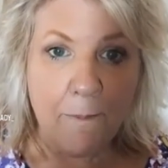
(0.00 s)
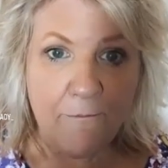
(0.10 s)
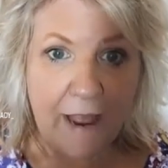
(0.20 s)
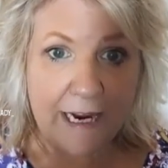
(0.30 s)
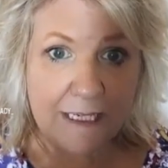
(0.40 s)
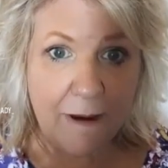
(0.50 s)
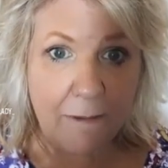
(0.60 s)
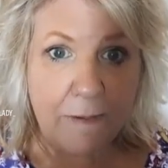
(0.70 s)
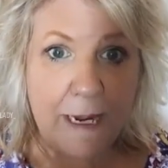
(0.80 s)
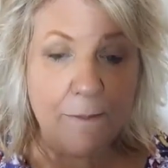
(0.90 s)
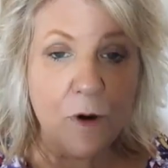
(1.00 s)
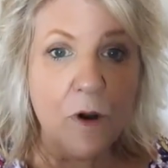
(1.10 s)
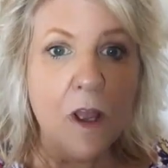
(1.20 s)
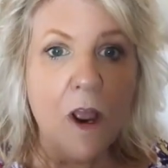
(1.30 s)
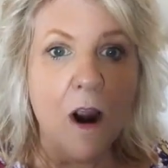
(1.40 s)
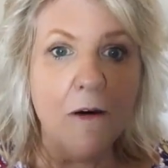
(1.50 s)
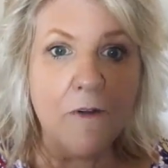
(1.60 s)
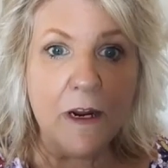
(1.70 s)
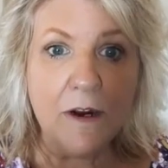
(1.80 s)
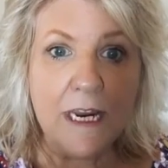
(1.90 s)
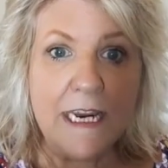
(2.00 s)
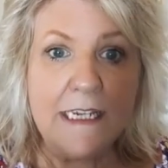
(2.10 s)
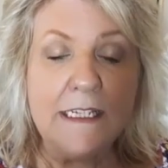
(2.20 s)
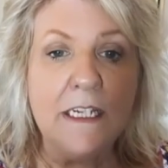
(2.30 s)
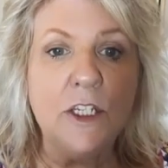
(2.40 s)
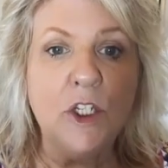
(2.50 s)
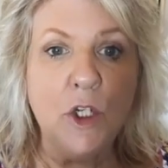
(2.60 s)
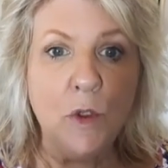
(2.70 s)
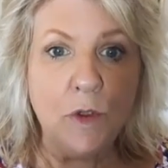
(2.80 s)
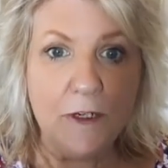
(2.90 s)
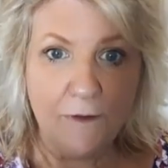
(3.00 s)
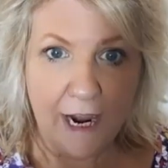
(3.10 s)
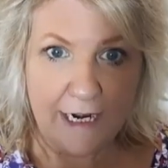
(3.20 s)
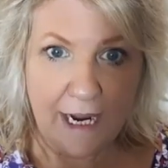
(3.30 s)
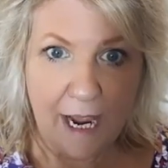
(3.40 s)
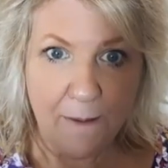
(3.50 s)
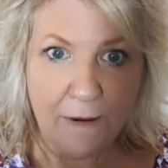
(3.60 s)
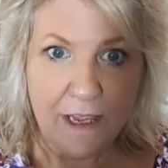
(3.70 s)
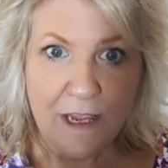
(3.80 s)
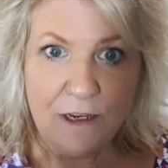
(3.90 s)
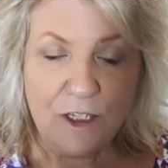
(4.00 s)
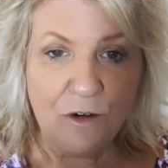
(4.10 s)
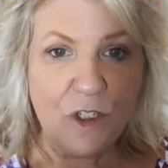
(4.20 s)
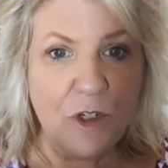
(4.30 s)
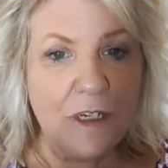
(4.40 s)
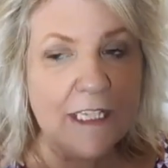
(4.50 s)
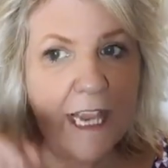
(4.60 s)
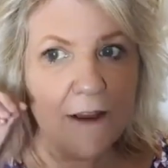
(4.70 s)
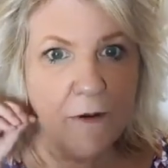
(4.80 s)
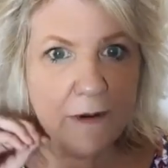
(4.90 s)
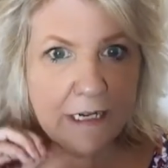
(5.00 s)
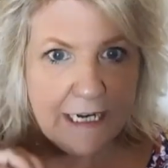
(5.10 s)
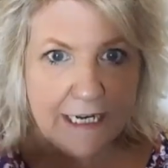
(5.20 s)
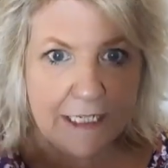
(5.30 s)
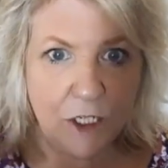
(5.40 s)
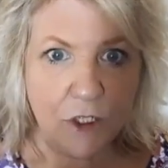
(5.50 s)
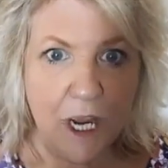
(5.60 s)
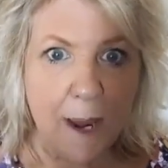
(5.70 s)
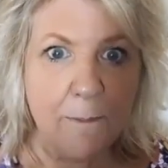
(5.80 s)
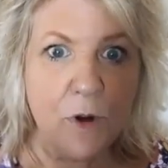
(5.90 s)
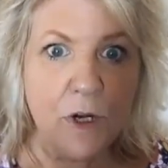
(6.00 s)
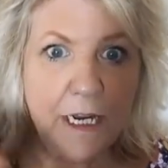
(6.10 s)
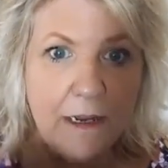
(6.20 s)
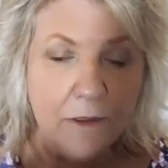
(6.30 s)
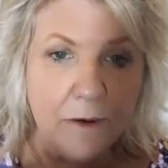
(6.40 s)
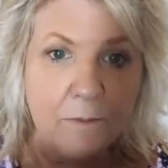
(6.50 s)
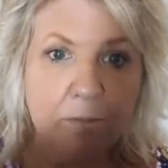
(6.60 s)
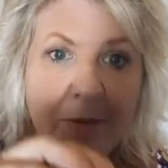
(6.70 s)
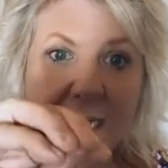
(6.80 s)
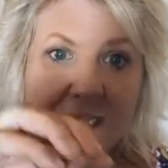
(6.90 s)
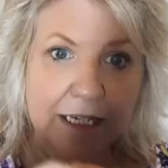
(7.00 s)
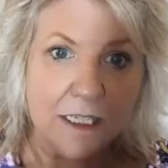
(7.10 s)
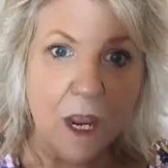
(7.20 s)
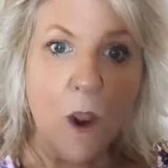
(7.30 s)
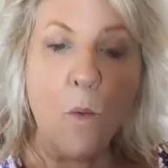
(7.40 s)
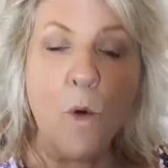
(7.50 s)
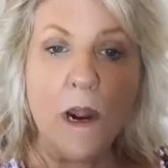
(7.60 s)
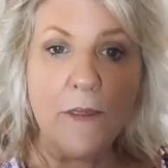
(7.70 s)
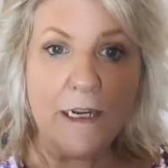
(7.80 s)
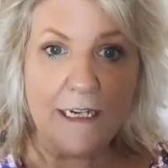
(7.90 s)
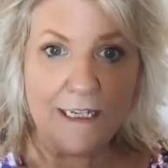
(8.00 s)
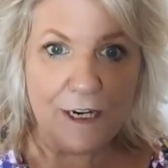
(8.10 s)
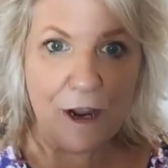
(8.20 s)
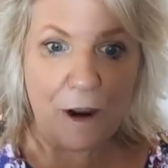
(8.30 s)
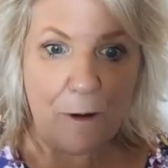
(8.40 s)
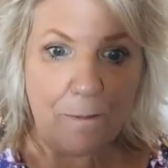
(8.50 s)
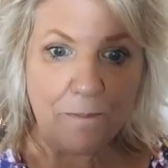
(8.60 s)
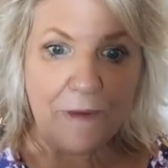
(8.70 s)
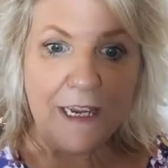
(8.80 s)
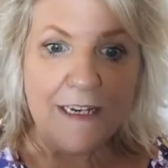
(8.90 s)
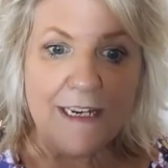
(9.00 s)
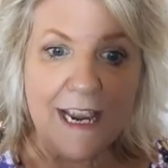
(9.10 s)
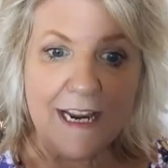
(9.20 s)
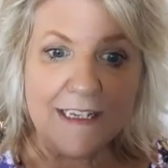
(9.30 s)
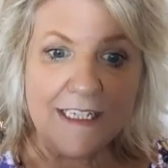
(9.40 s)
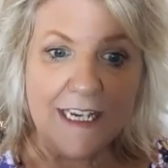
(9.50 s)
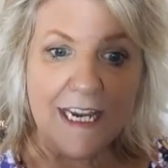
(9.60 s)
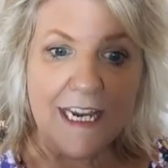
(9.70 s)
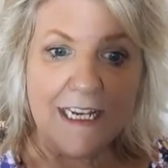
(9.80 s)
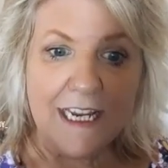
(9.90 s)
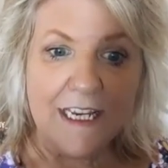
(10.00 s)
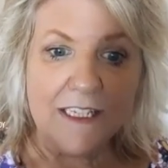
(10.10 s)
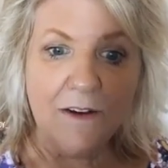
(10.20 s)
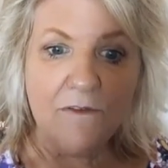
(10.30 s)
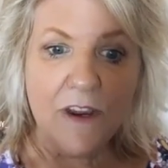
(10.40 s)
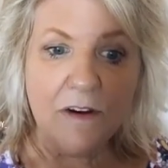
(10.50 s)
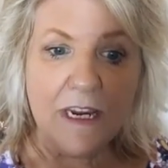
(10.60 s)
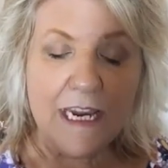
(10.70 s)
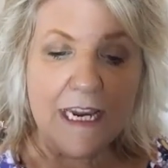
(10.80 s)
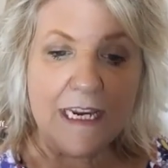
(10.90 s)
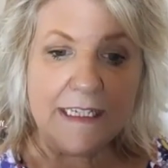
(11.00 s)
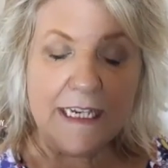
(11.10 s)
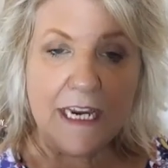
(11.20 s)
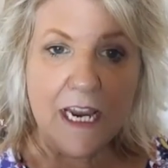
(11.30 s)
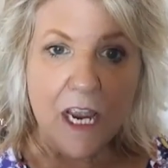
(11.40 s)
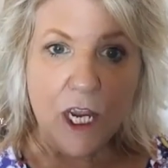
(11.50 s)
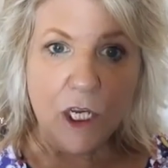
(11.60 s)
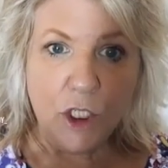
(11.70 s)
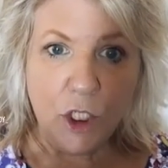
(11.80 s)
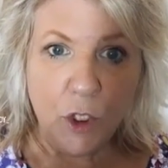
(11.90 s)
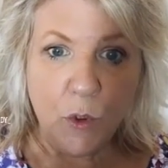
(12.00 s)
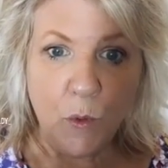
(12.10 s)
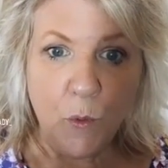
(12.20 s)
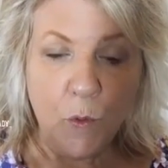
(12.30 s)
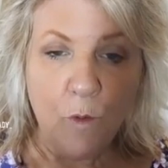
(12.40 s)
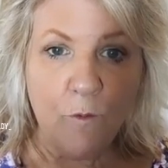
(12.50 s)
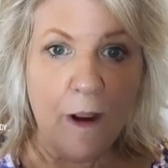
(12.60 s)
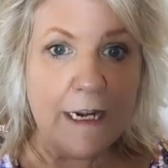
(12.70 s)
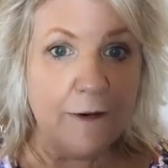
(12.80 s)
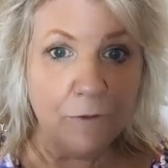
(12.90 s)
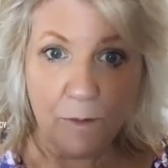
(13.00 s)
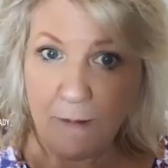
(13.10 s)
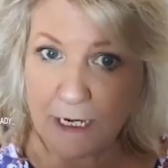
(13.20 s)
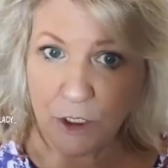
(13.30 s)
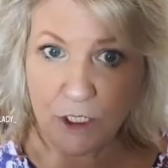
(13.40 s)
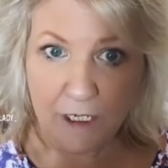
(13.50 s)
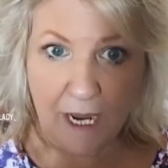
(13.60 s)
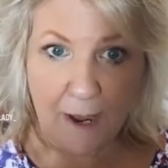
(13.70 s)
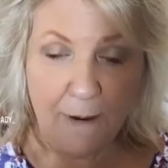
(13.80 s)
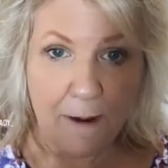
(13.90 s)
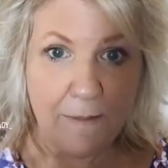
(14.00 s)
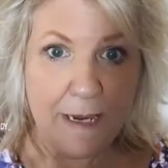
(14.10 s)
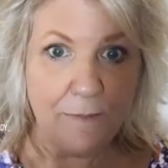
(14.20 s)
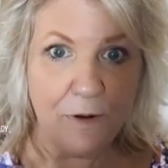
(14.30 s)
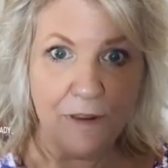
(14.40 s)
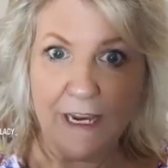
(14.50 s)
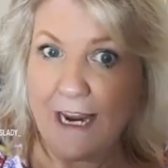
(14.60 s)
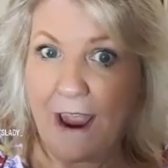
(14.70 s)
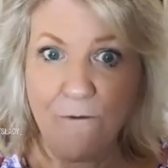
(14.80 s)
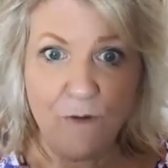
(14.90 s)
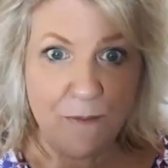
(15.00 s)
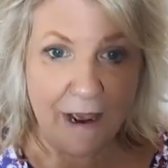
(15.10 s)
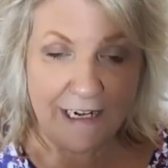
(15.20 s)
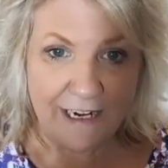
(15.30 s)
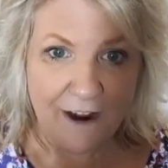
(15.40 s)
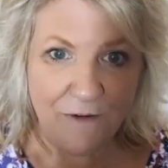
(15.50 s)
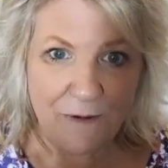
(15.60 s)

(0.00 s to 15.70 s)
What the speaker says: facts about people are very easy to divide up. So students have an easier time putting the pieces where they need to go. Next, it is very easy to find information about people. Like everybody,